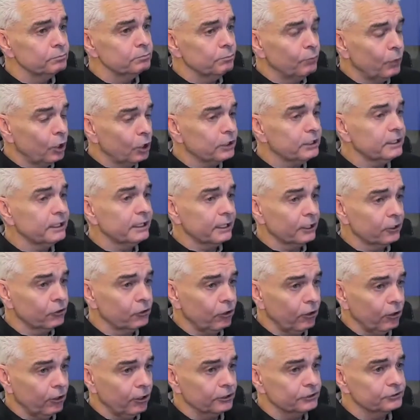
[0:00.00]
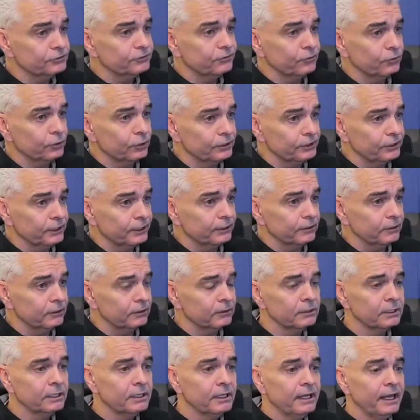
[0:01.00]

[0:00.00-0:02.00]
marketing cost for a dealer,